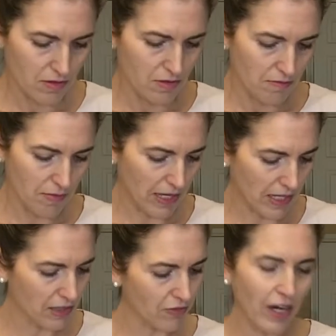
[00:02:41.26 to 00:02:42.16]

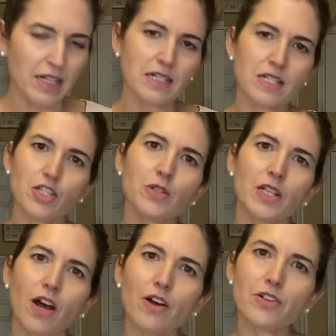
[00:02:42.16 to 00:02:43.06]
making the rice. You could
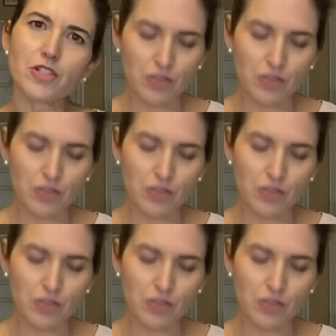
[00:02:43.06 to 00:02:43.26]
also